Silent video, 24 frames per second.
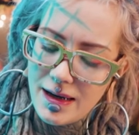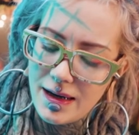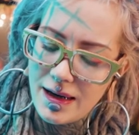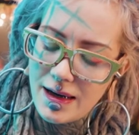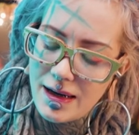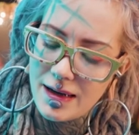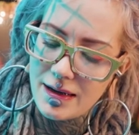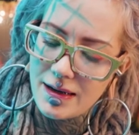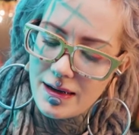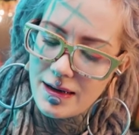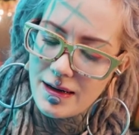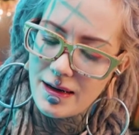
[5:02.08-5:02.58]

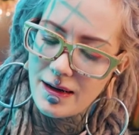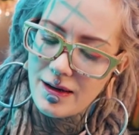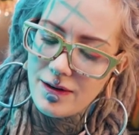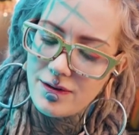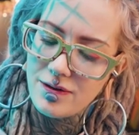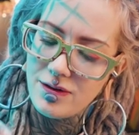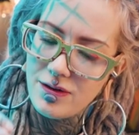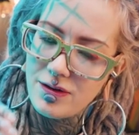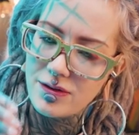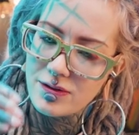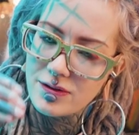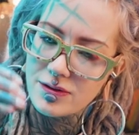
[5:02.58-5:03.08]
and it
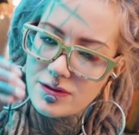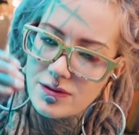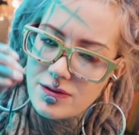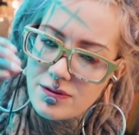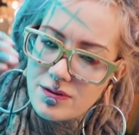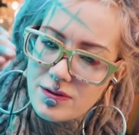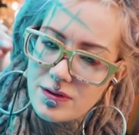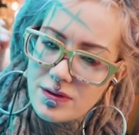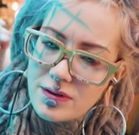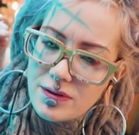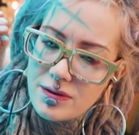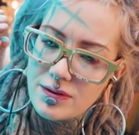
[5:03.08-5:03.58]
have long
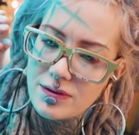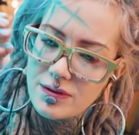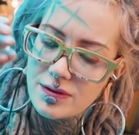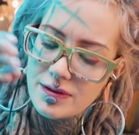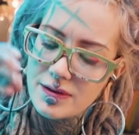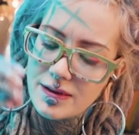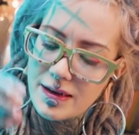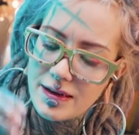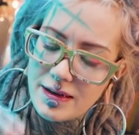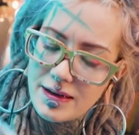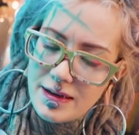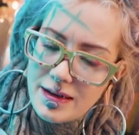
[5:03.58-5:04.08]
strokes
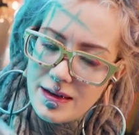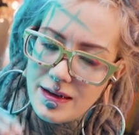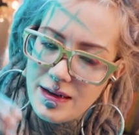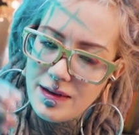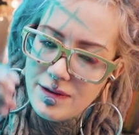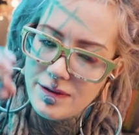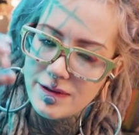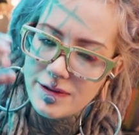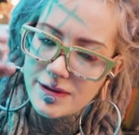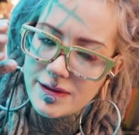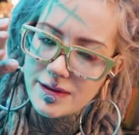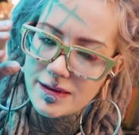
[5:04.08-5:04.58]
and
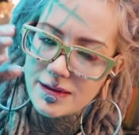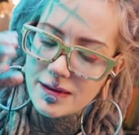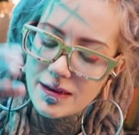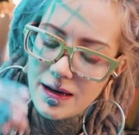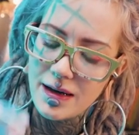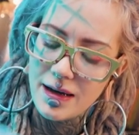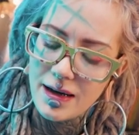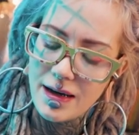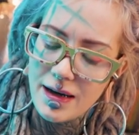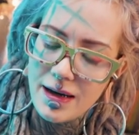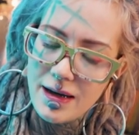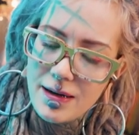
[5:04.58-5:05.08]
leaves,
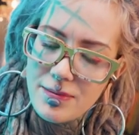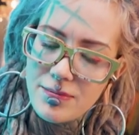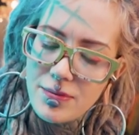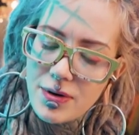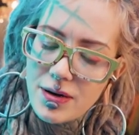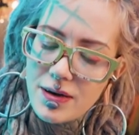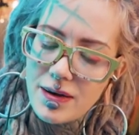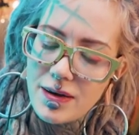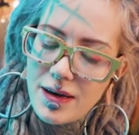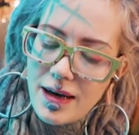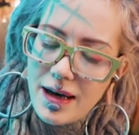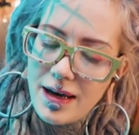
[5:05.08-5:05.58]

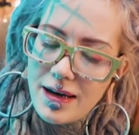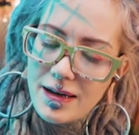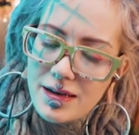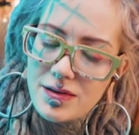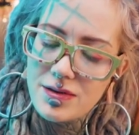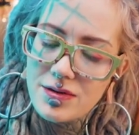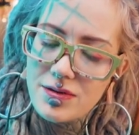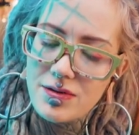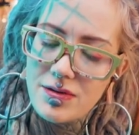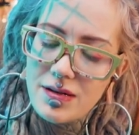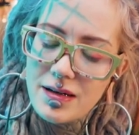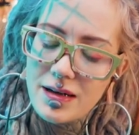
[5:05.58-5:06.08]
but the
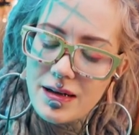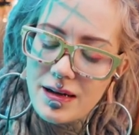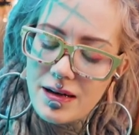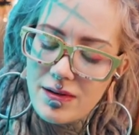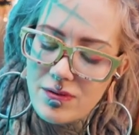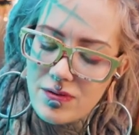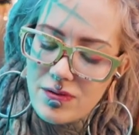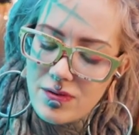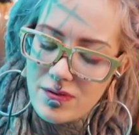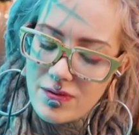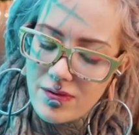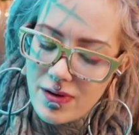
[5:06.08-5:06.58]
actually
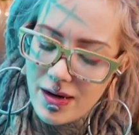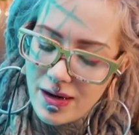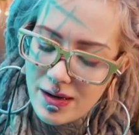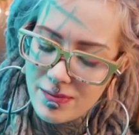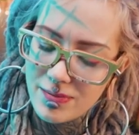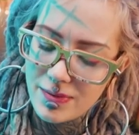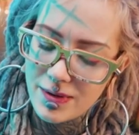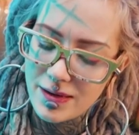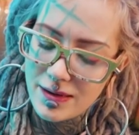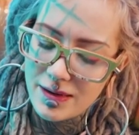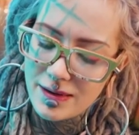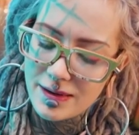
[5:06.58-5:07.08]

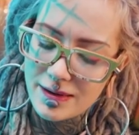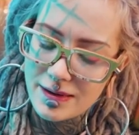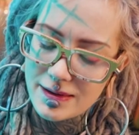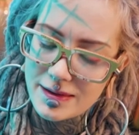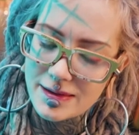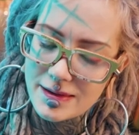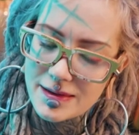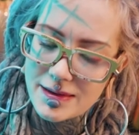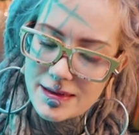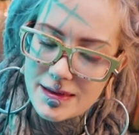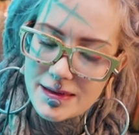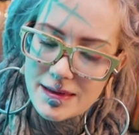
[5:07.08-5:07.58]
kohlrabi
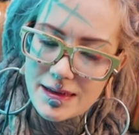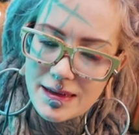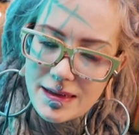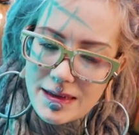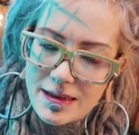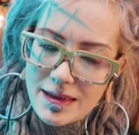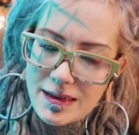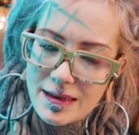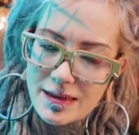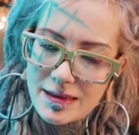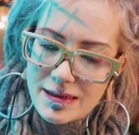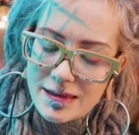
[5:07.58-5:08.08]
is
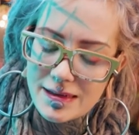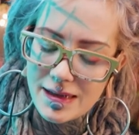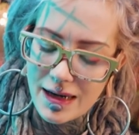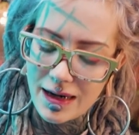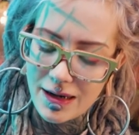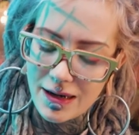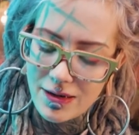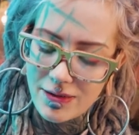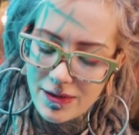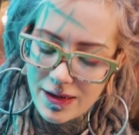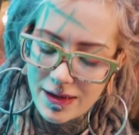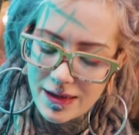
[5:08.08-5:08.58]
sitting
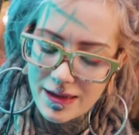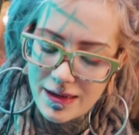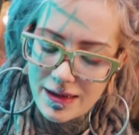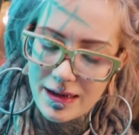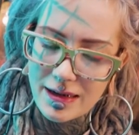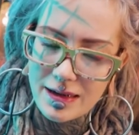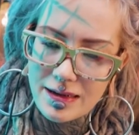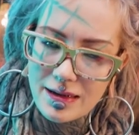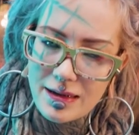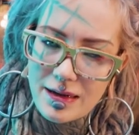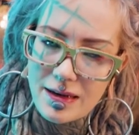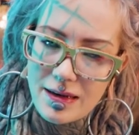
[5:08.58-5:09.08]
directly
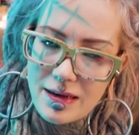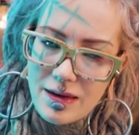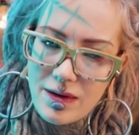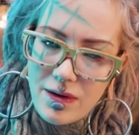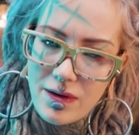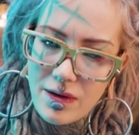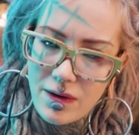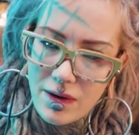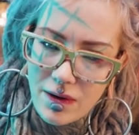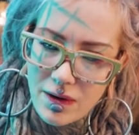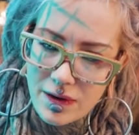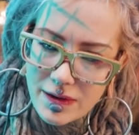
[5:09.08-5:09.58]
under the
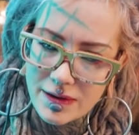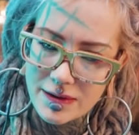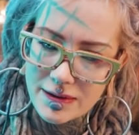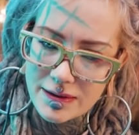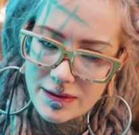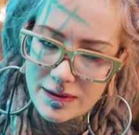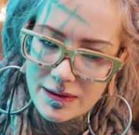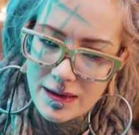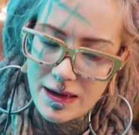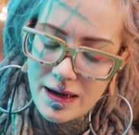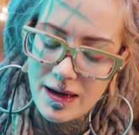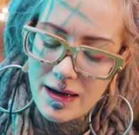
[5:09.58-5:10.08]
earth,